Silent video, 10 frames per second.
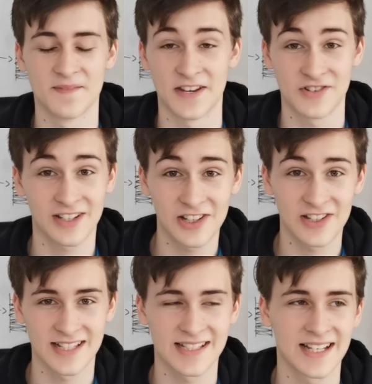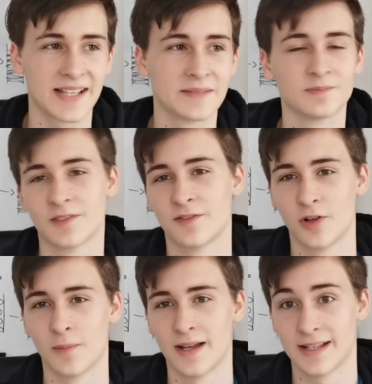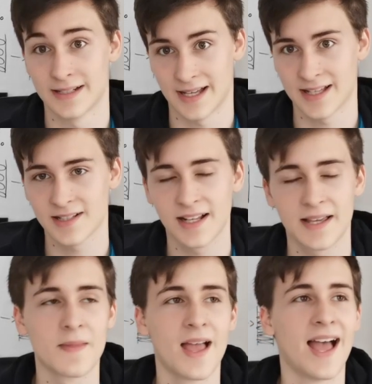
ventricular systole, followed by diastole.